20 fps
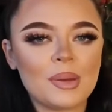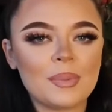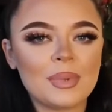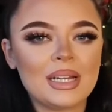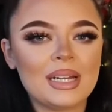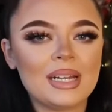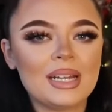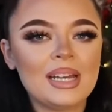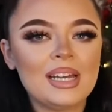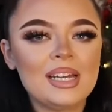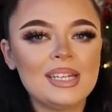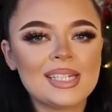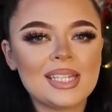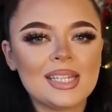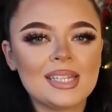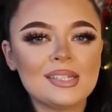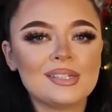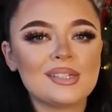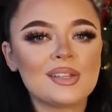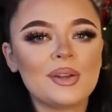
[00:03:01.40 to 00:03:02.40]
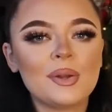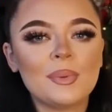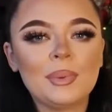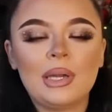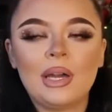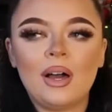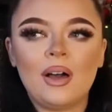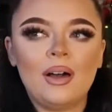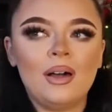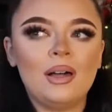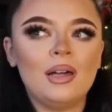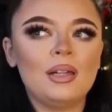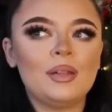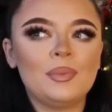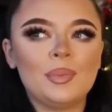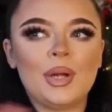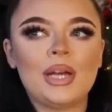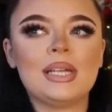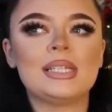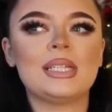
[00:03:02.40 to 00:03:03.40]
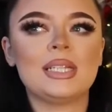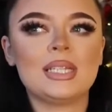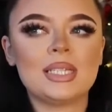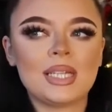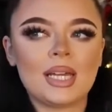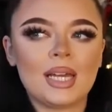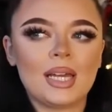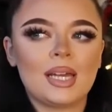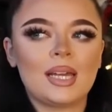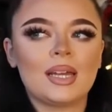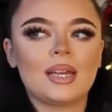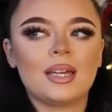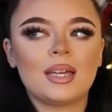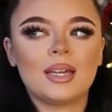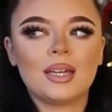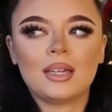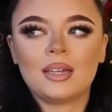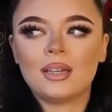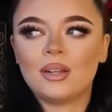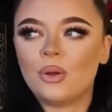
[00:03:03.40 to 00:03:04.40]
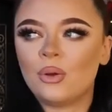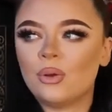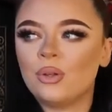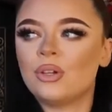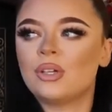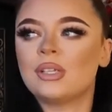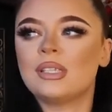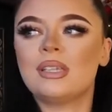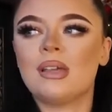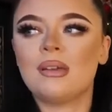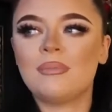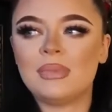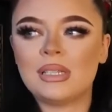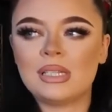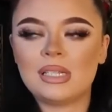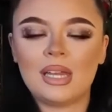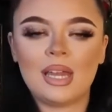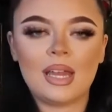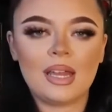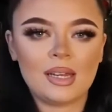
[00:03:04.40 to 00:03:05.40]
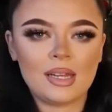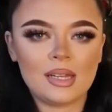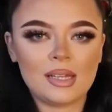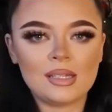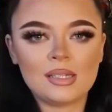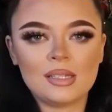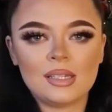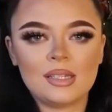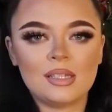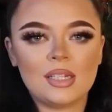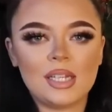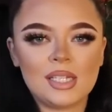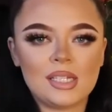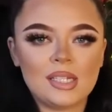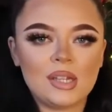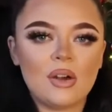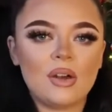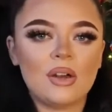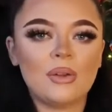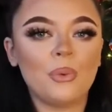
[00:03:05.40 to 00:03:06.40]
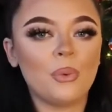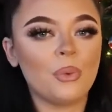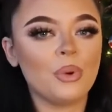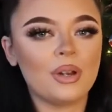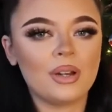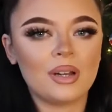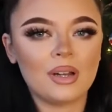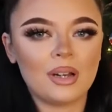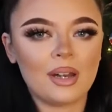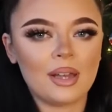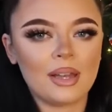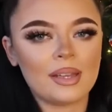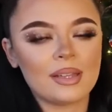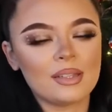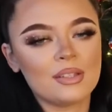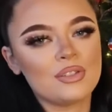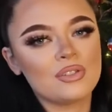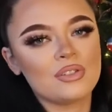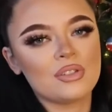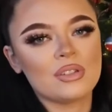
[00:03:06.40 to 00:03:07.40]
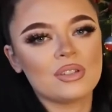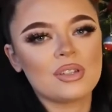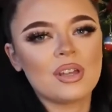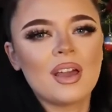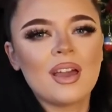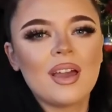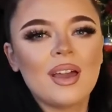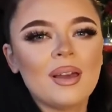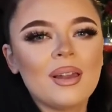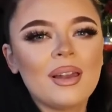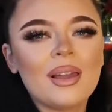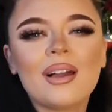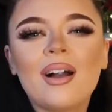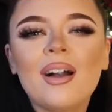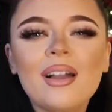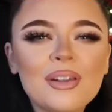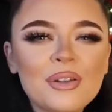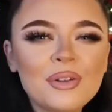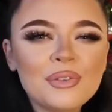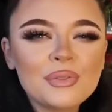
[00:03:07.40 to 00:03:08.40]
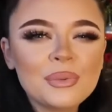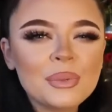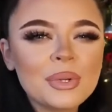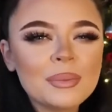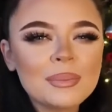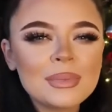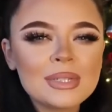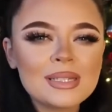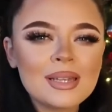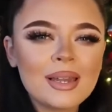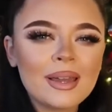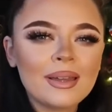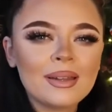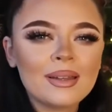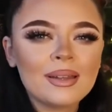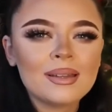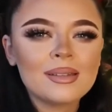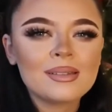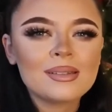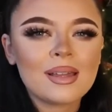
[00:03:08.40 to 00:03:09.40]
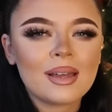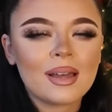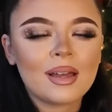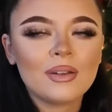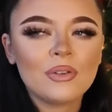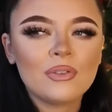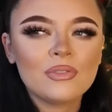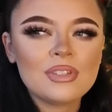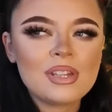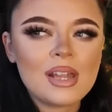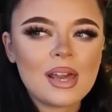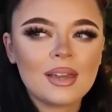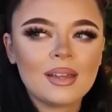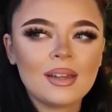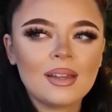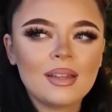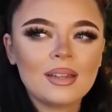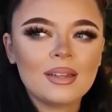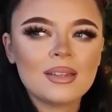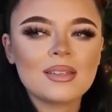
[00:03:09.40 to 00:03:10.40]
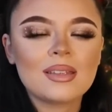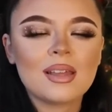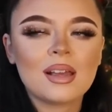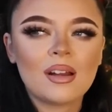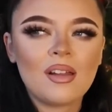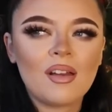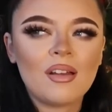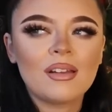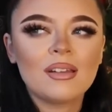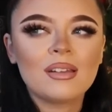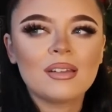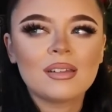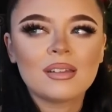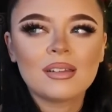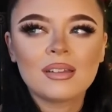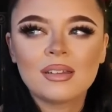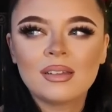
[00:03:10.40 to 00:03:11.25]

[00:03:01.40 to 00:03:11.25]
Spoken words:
mean? So this is going to be all presents, like, you know, you could say miscellaneous. It's not in order, like, it's just, like, I love the word miscellaneous. Like, I love saying it and it's like, Lauren,